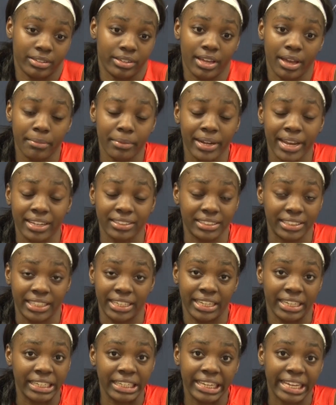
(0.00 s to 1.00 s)
coming out to
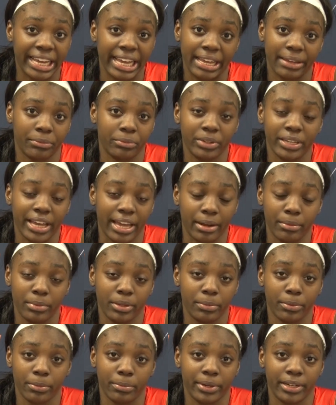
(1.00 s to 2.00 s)
any game, we got to
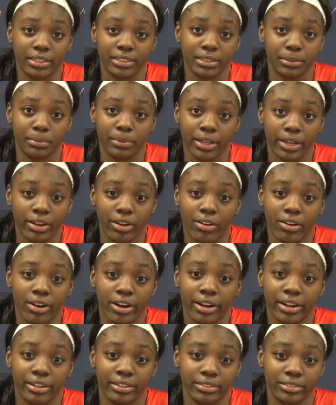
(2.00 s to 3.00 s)
be prepared to play
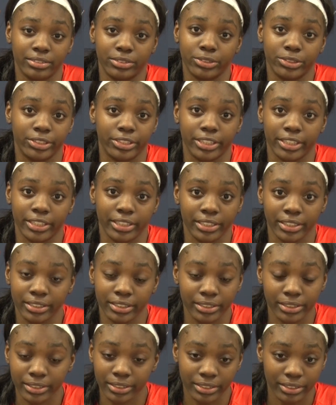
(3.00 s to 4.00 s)
hard or
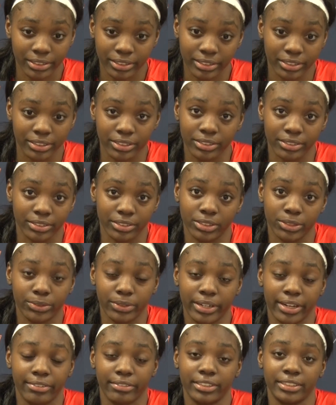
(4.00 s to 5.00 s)
do
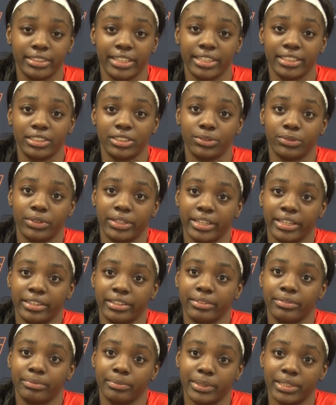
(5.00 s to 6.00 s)
whatever it takes to
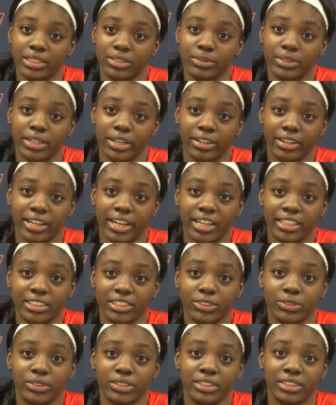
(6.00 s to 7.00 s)
win because we know the
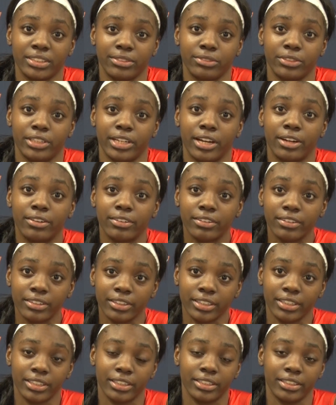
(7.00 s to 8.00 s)
consequences if we don't.
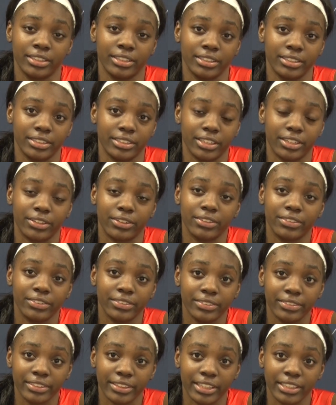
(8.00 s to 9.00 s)
So
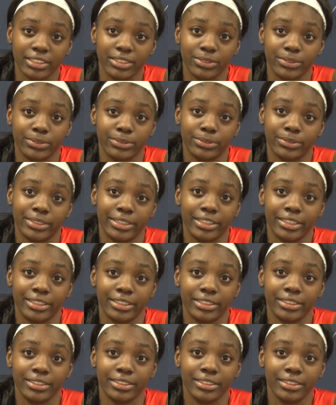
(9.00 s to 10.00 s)
that's what it
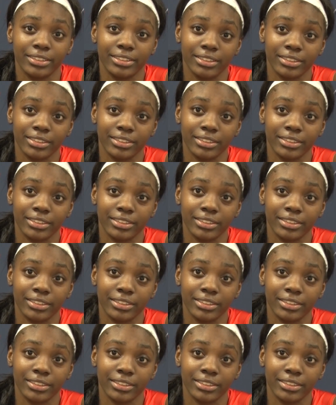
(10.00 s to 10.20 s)
is.